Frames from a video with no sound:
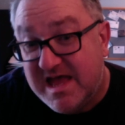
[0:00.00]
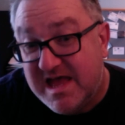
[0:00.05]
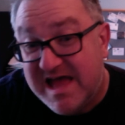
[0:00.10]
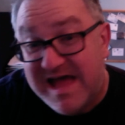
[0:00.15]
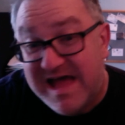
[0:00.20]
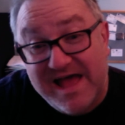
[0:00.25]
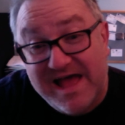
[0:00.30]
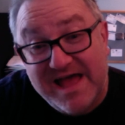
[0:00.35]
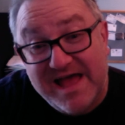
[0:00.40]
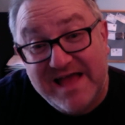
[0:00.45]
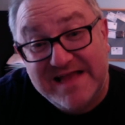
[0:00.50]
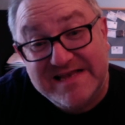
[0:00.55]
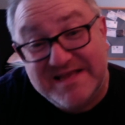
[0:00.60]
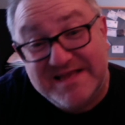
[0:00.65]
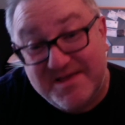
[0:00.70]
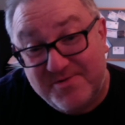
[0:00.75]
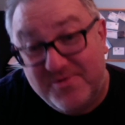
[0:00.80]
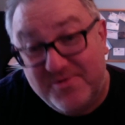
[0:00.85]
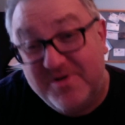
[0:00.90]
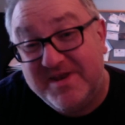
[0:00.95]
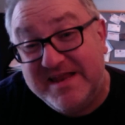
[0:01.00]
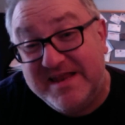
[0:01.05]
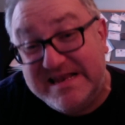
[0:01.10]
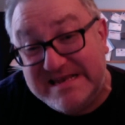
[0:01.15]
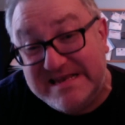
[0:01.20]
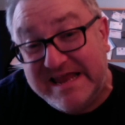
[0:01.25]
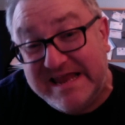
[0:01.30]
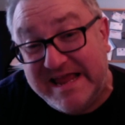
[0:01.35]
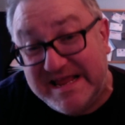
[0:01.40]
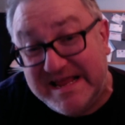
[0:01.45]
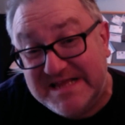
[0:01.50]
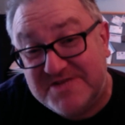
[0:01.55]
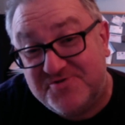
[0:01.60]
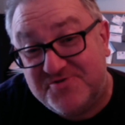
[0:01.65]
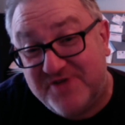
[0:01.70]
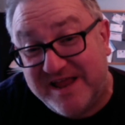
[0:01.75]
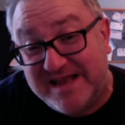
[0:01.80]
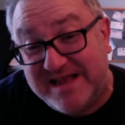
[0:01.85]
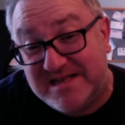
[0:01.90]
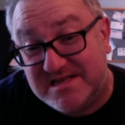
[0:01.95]
And I wanted an
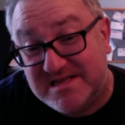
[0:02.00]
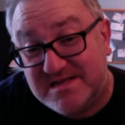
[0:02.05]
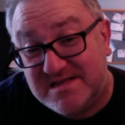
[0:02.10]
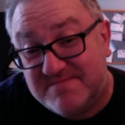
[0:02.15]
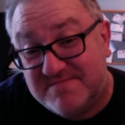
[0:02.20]
X-Trans.